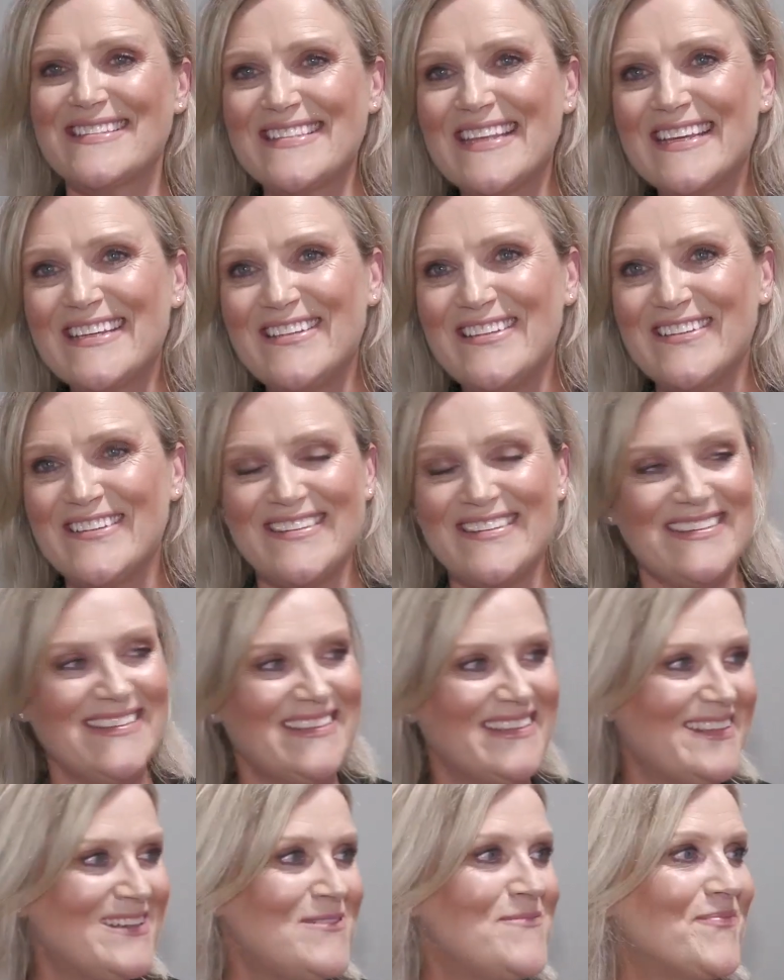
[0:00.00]
Thank you.
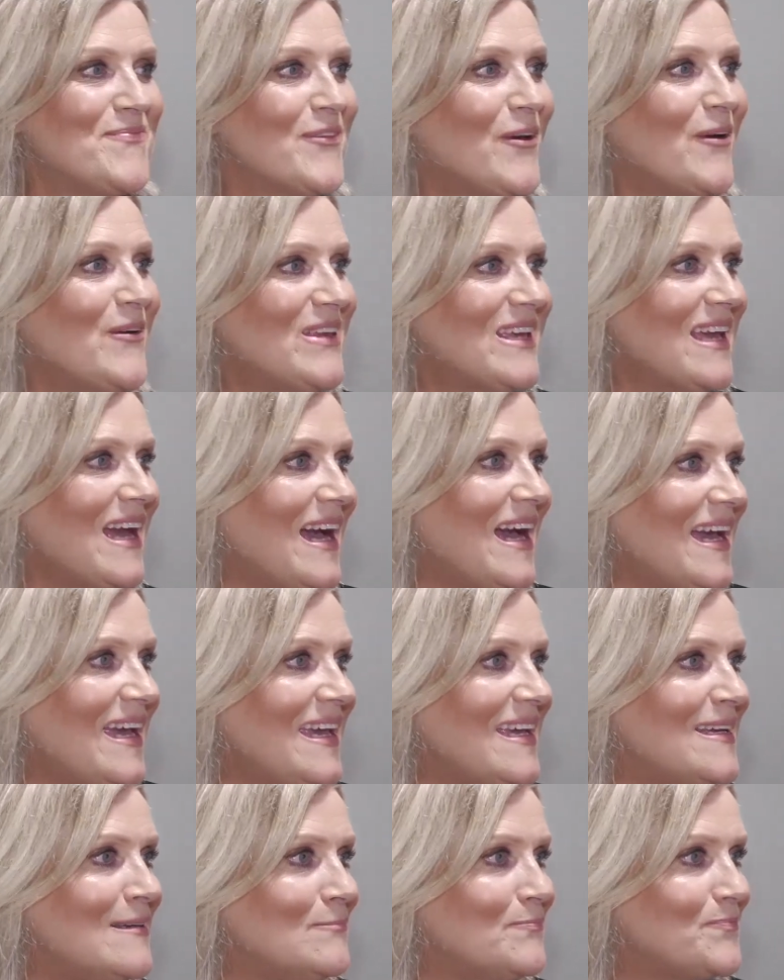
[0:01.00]

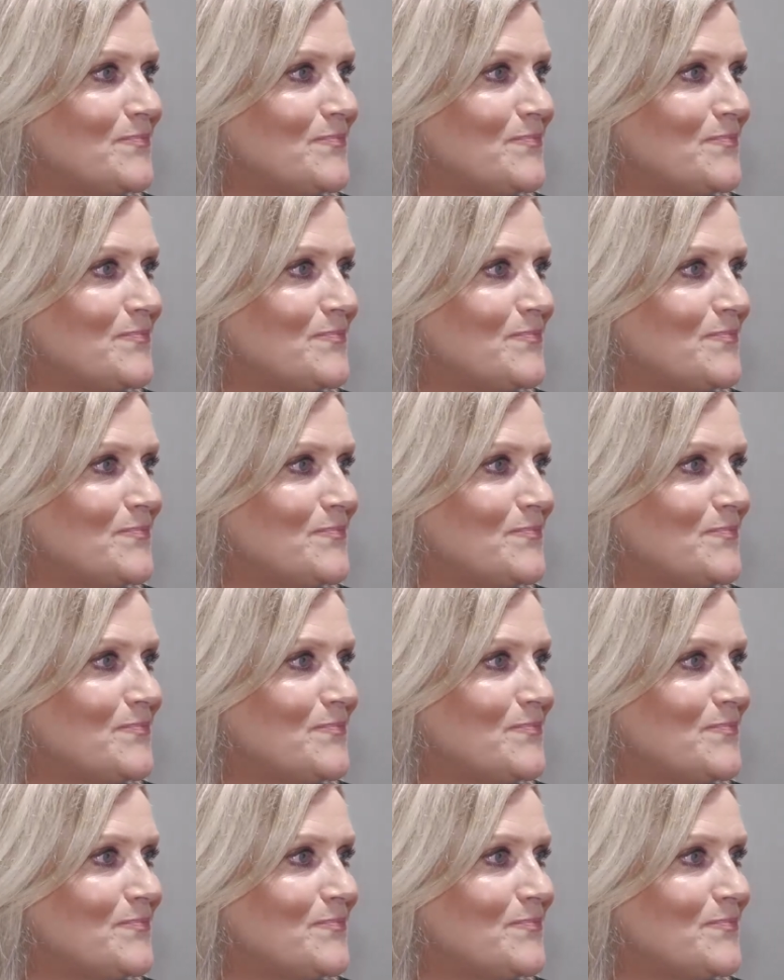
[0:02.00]
Okay.